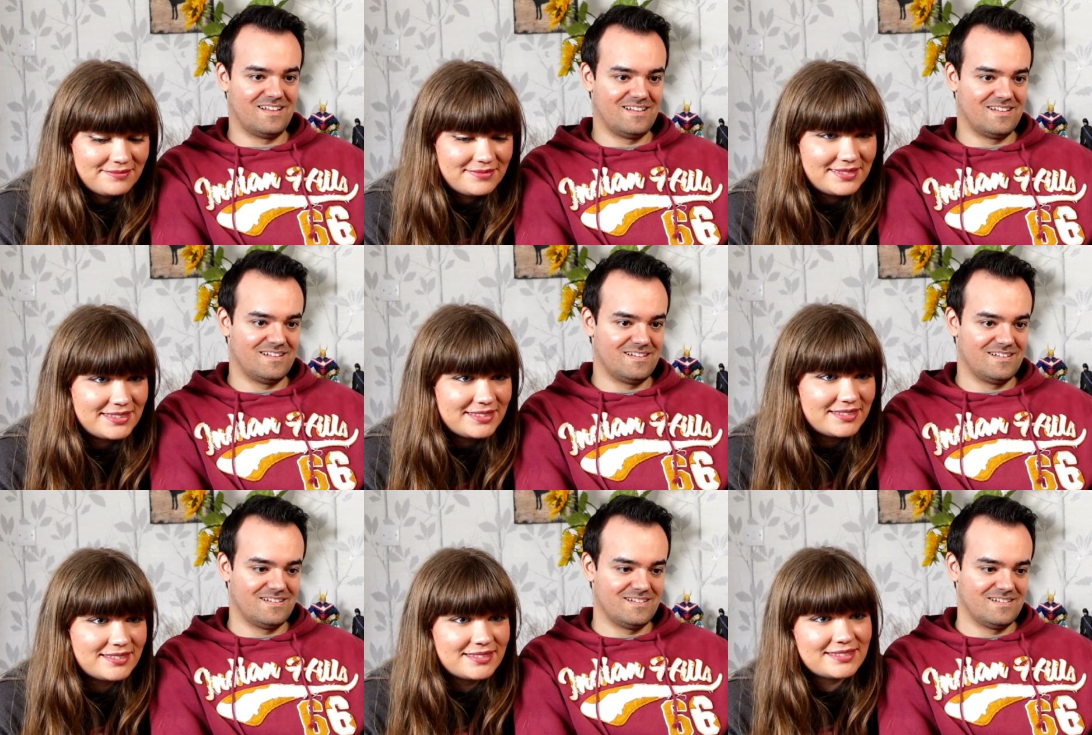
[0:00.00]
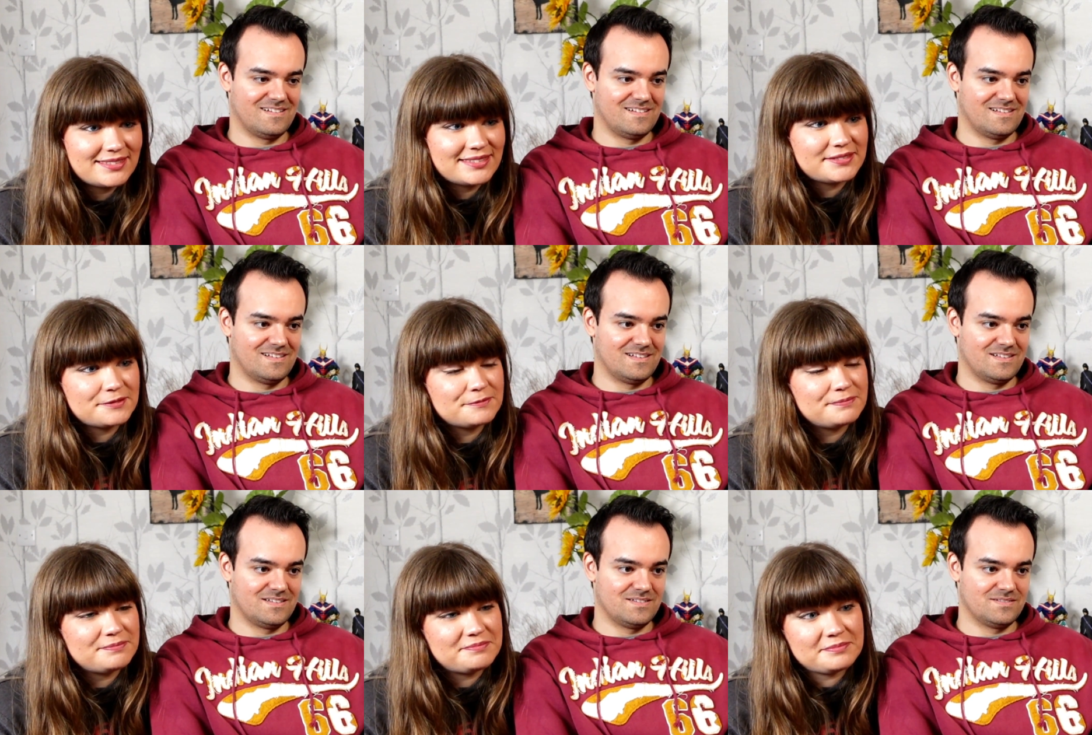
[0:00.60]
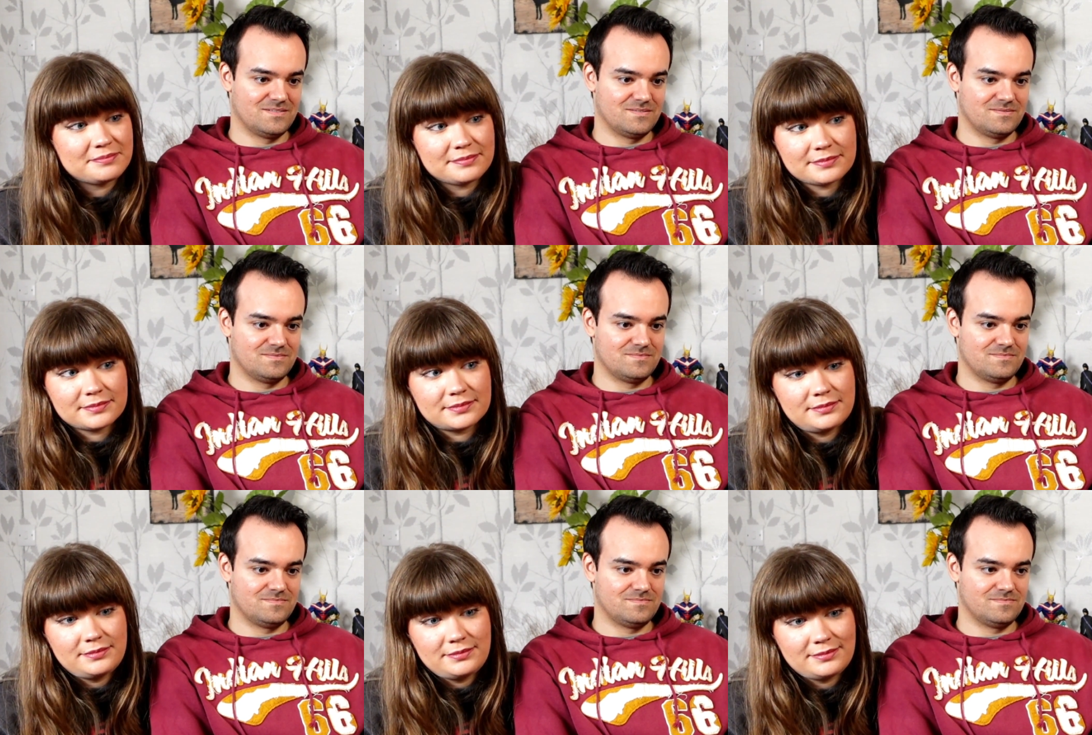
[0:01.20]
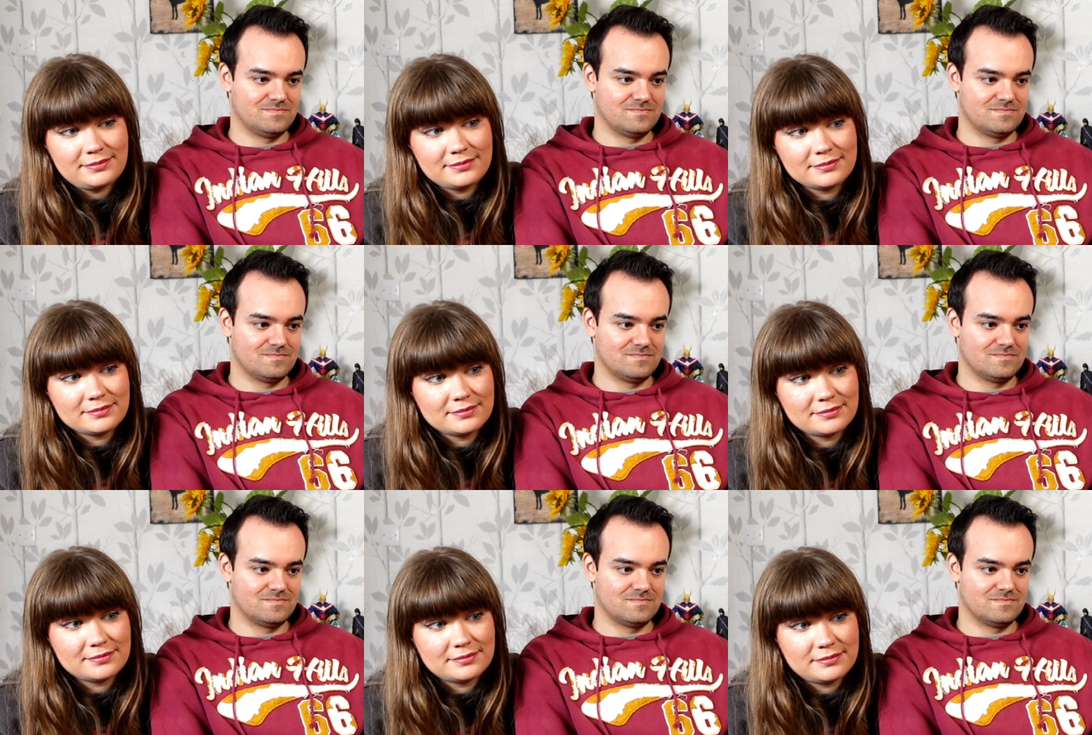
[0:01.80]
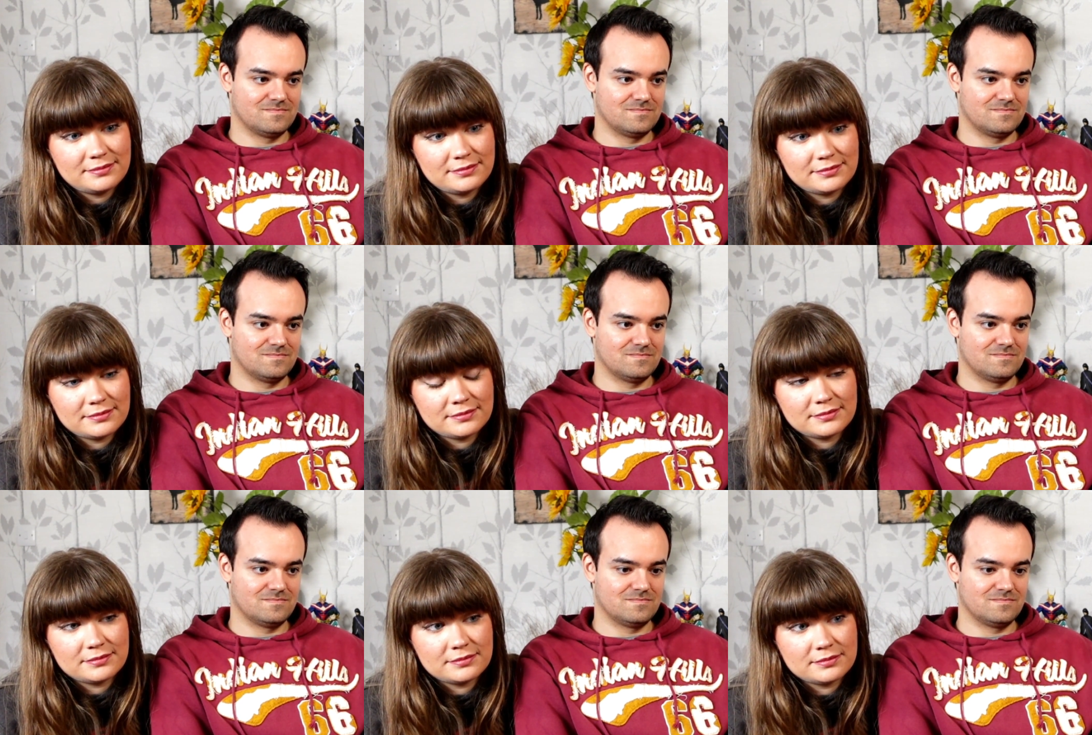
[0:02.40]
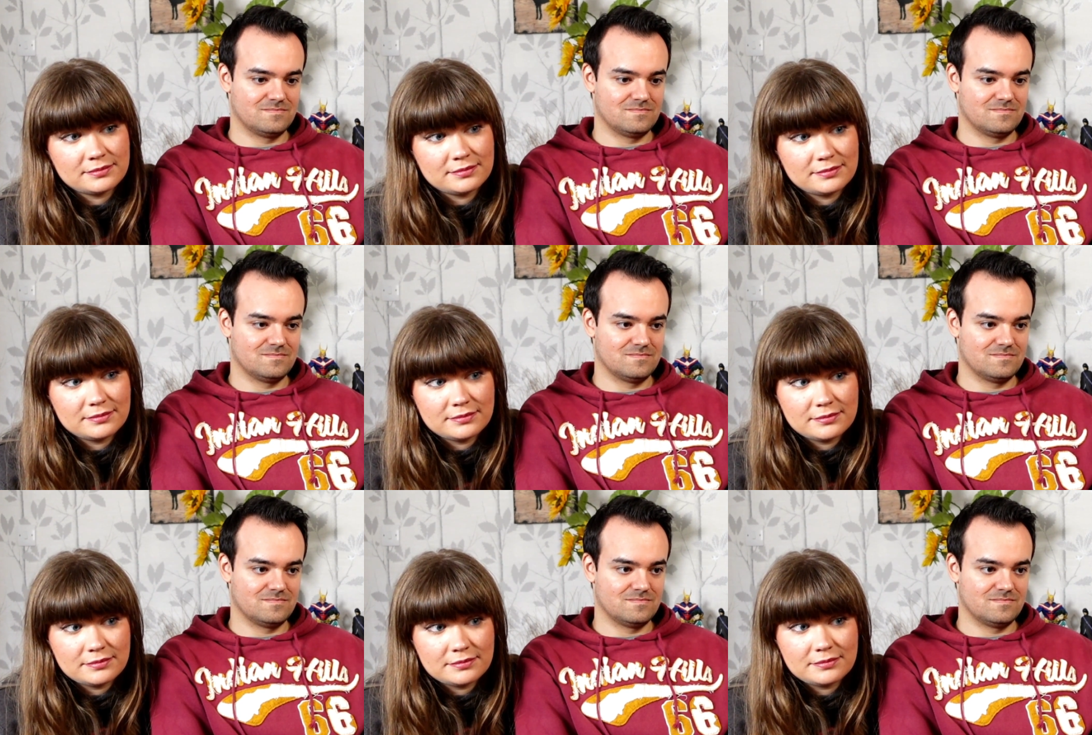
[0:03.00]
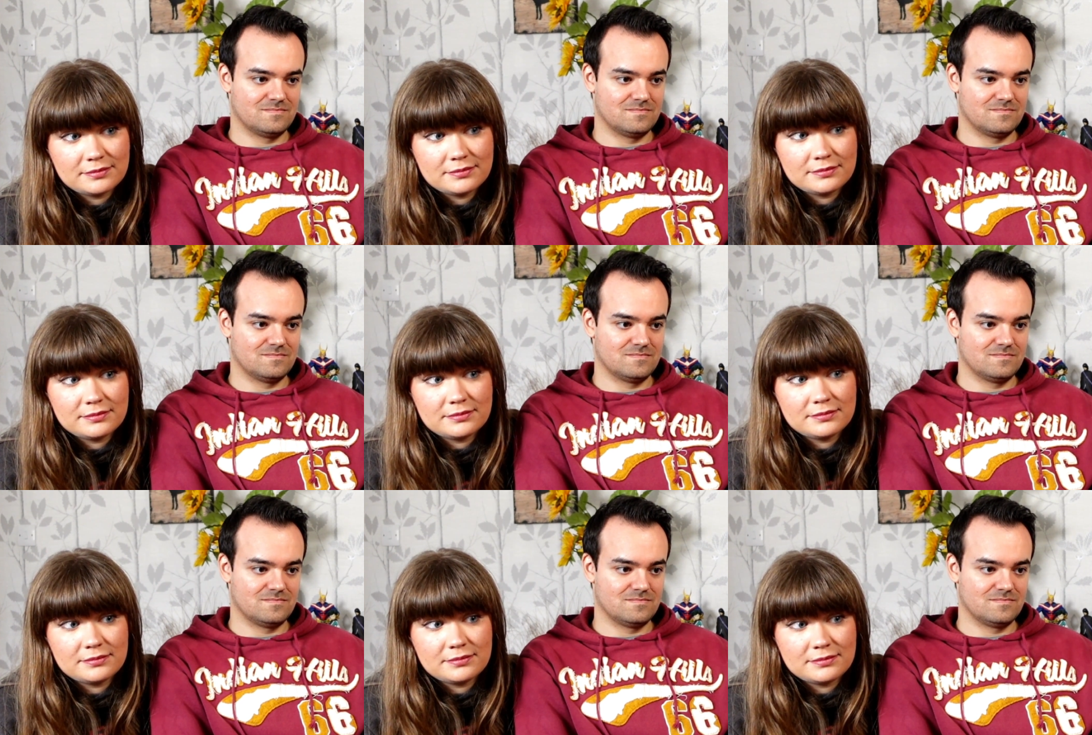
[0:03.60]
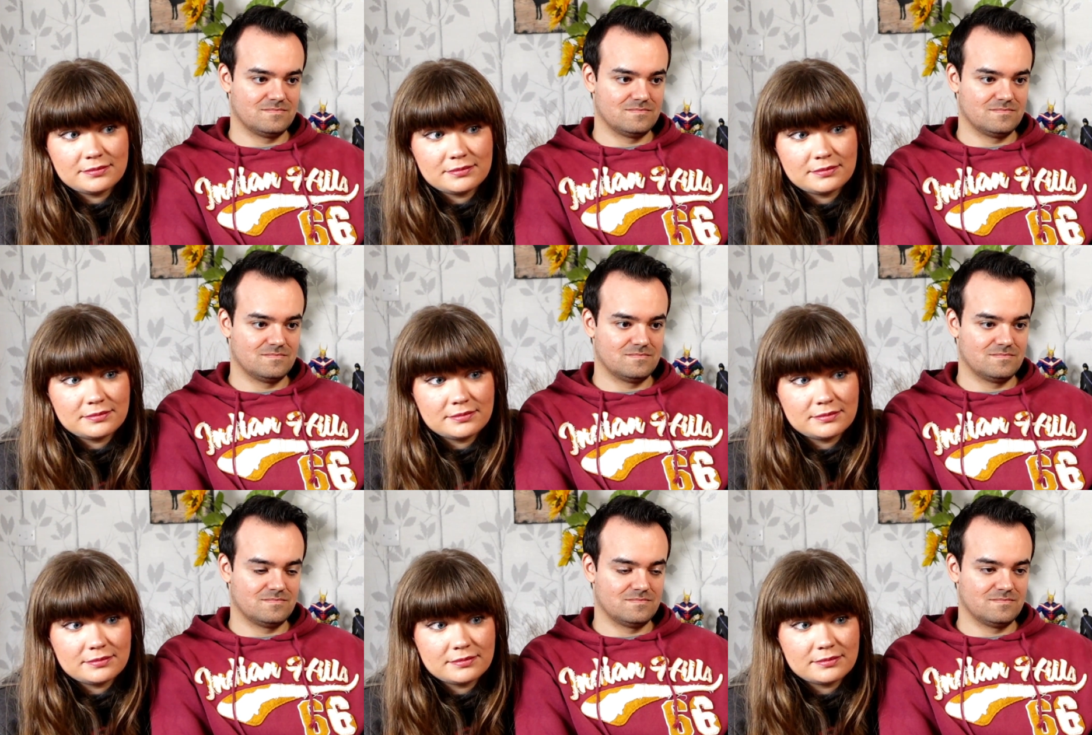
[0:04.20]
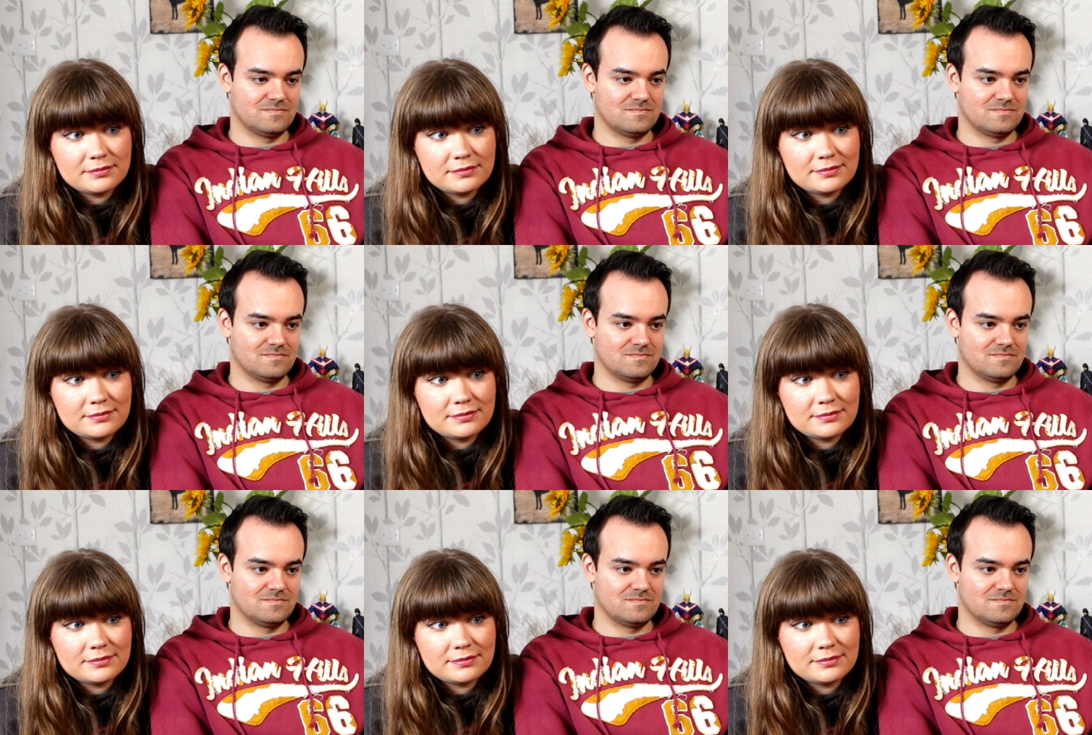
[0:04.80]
No one is speaking in this clip.